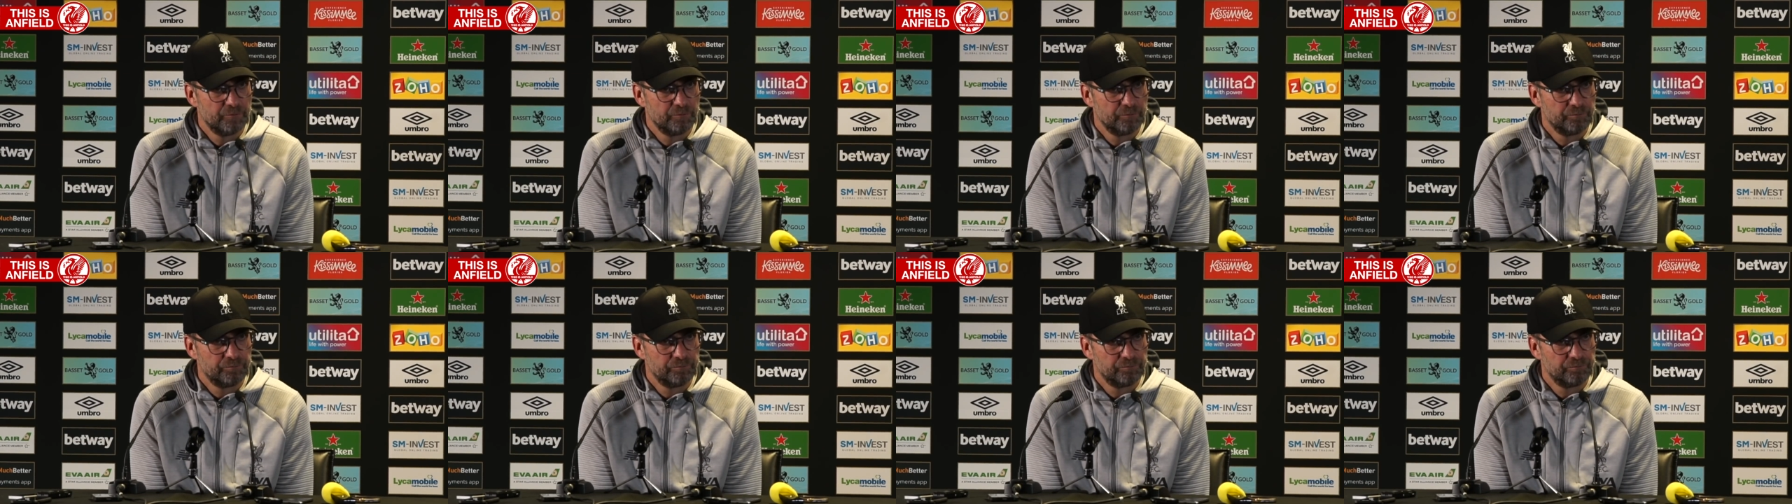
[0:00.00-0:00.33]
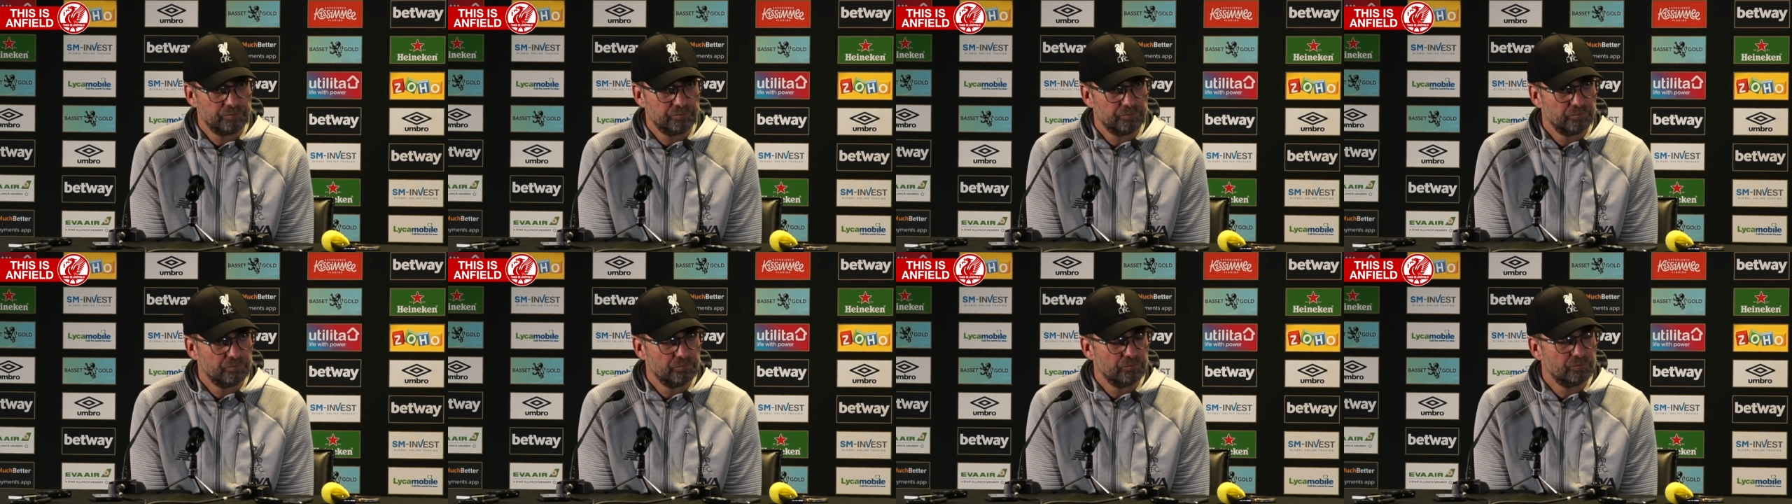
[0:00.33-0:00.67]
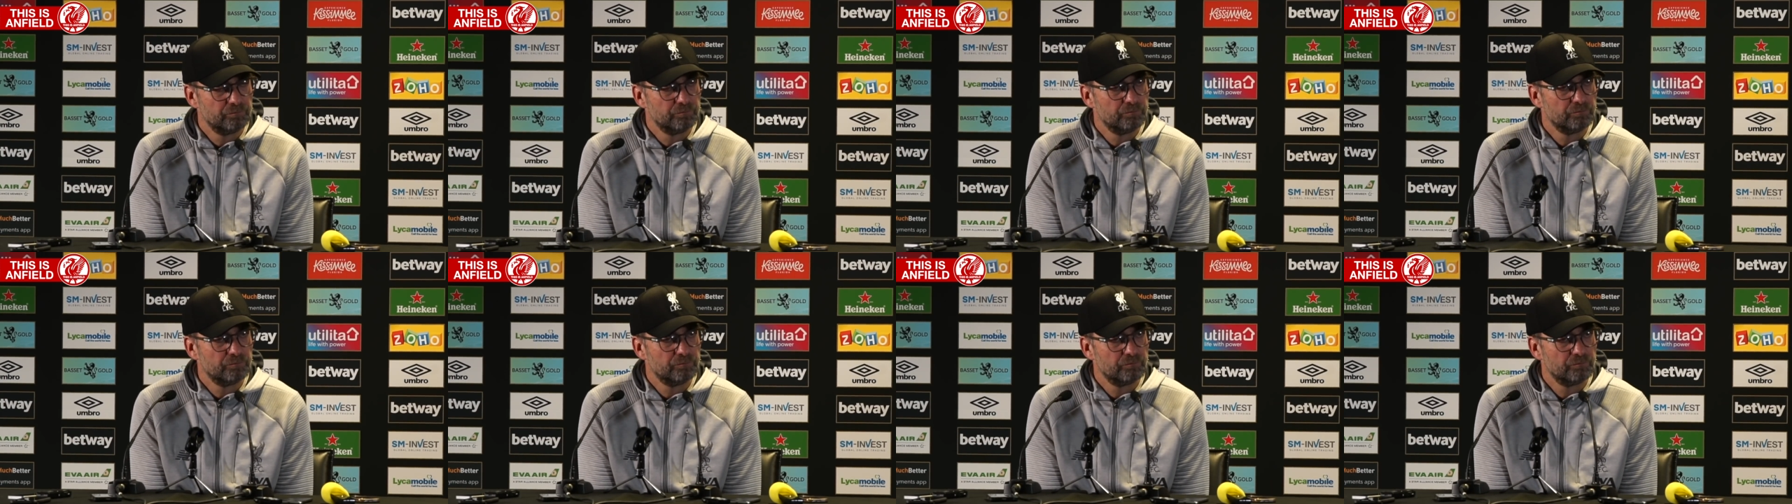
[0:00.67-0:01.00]
Just out of
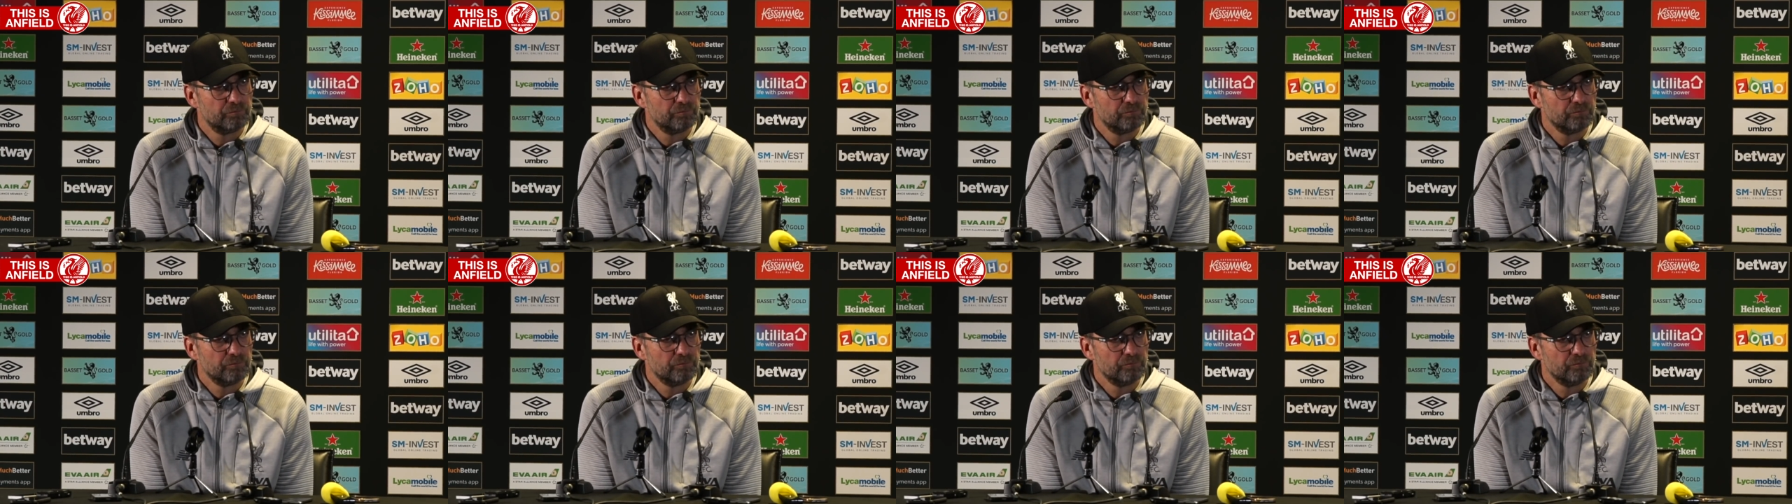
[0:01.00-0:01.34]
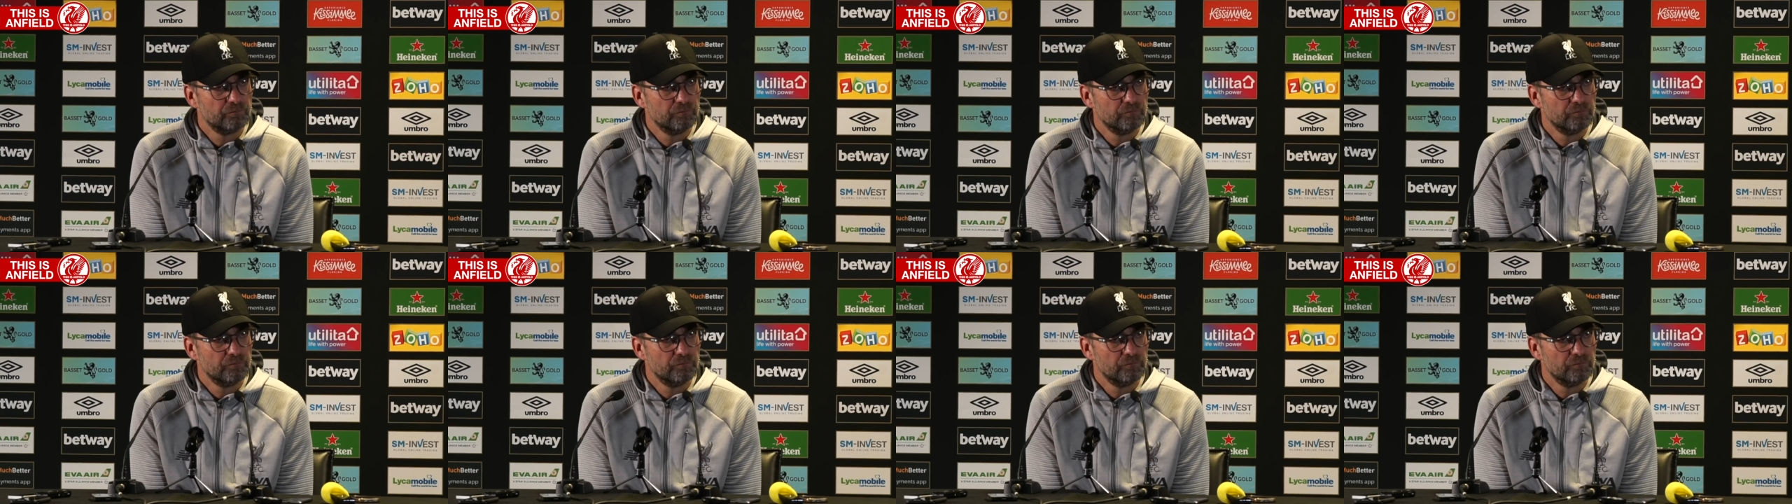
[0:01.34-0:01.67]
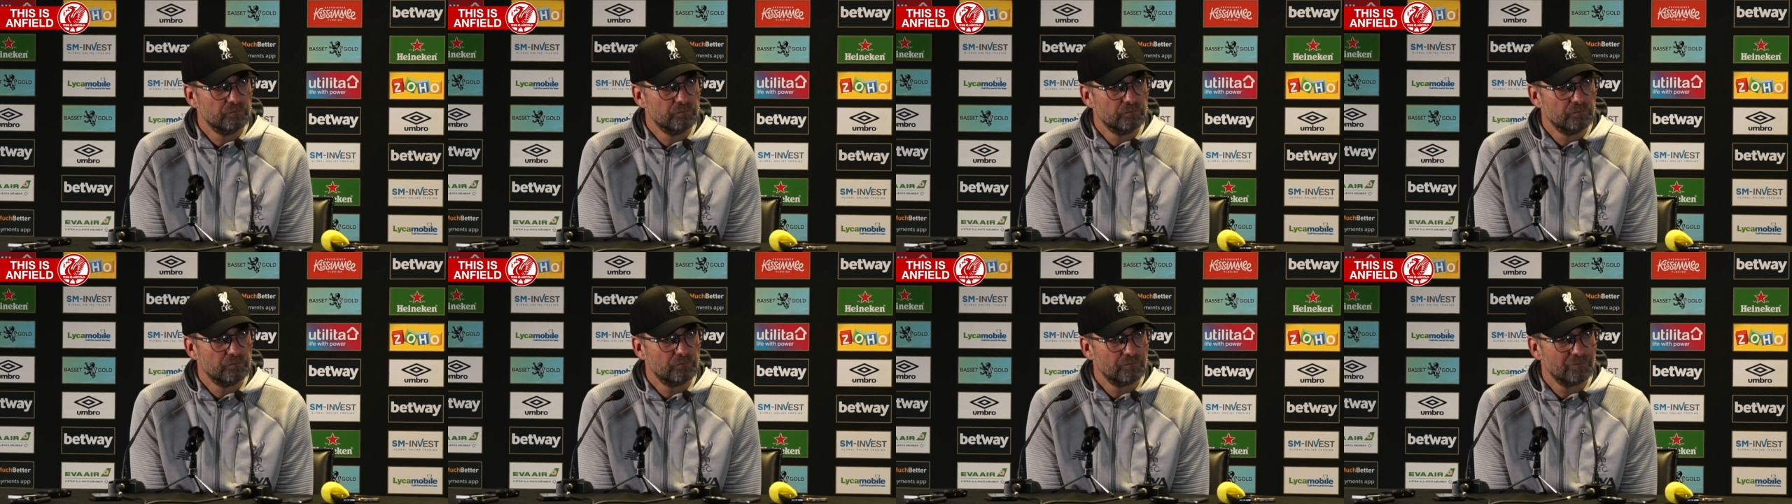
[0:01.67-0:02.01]
interest, how old are your
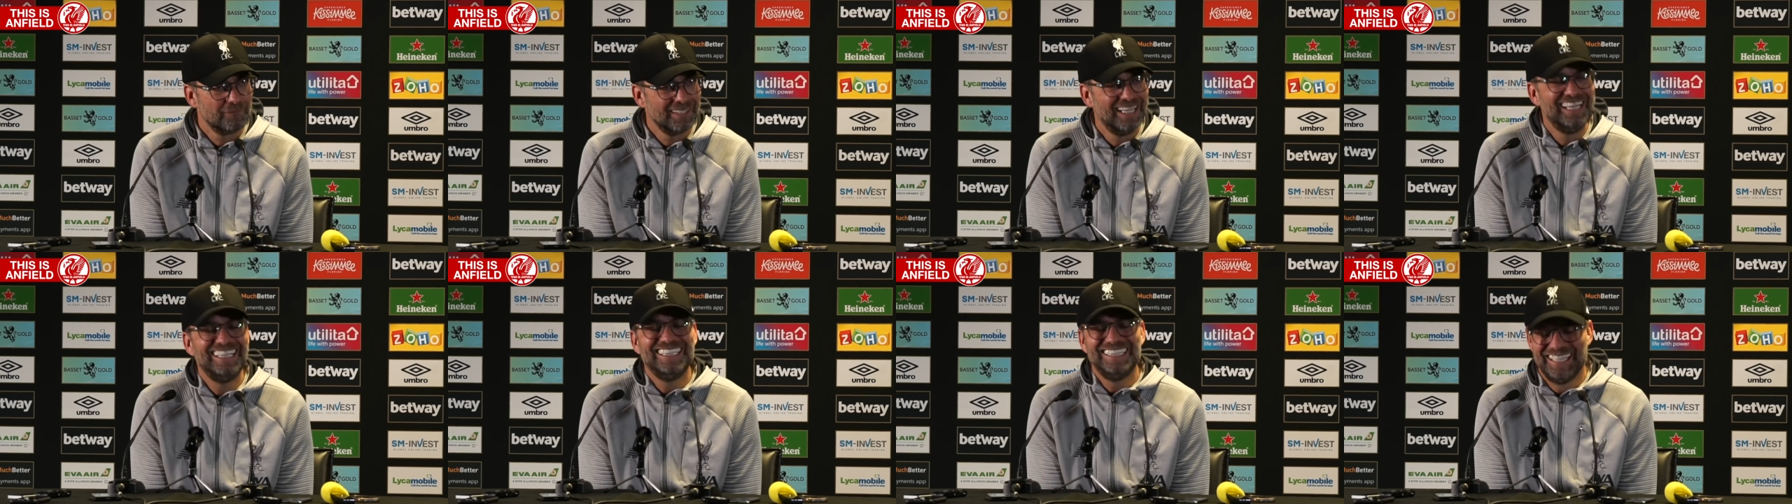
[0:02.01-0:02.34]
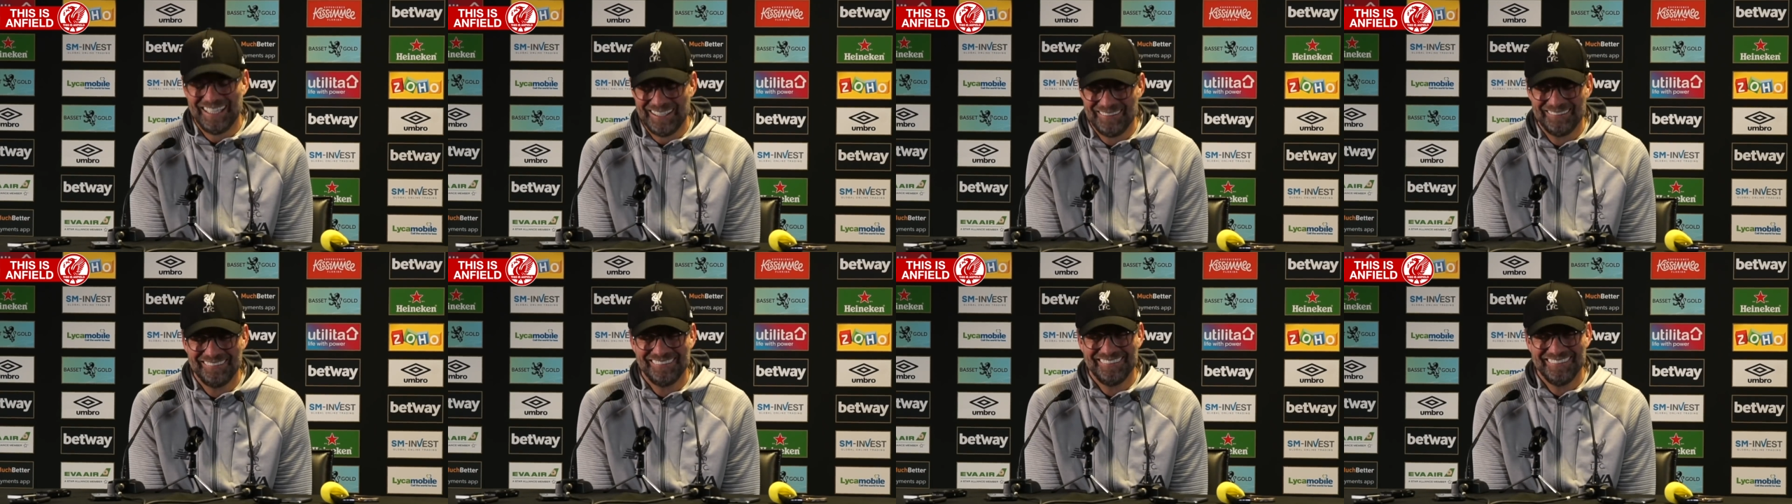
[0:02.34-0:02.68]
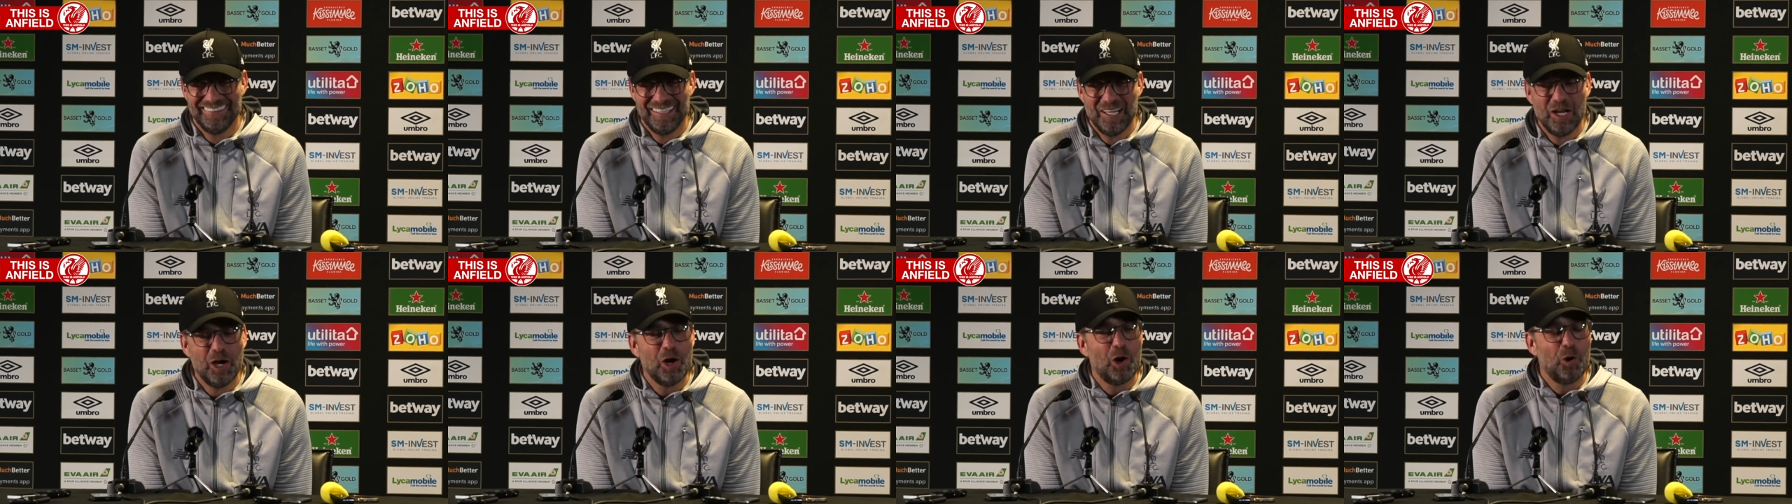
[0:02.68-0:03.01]
kids? Yeah,
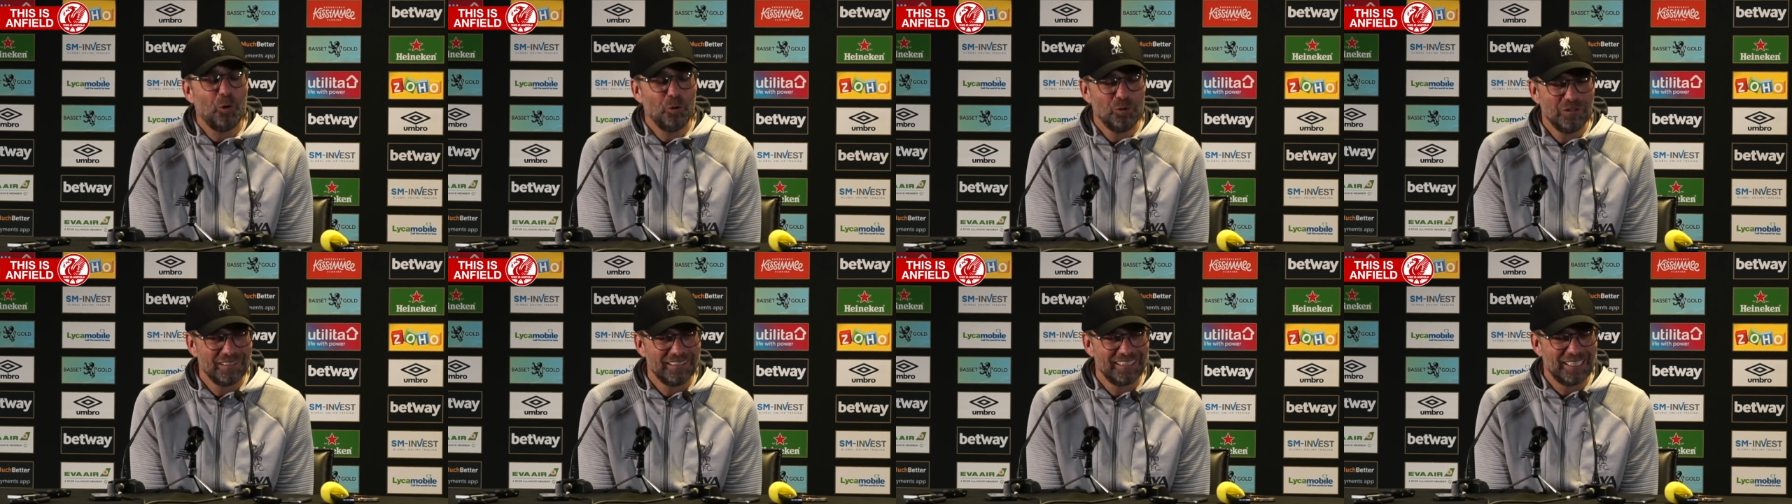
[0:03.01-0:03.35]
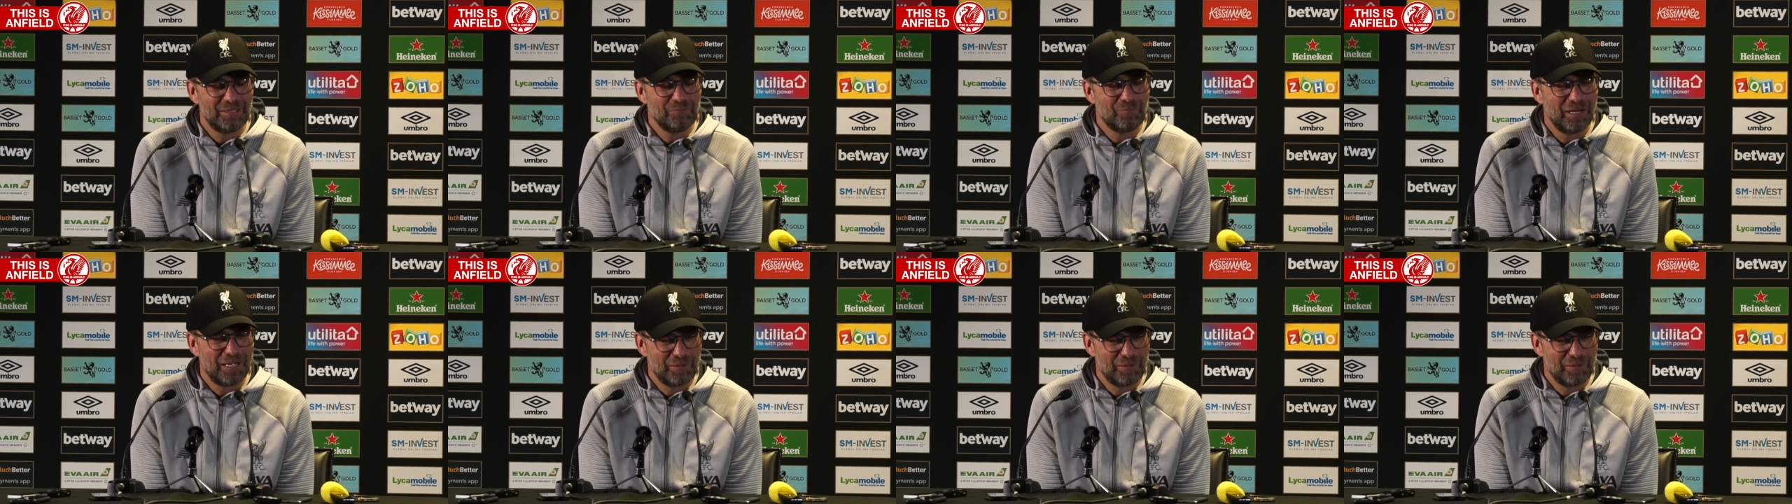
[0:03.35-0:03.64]
older than my